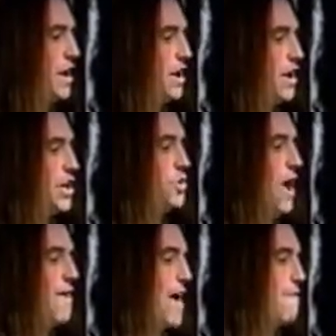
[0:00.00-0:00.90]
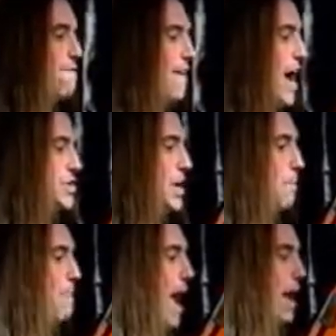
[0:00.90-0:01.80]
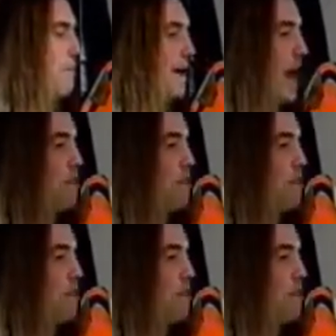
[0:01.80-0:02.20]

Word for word: you have that flashing bang me and make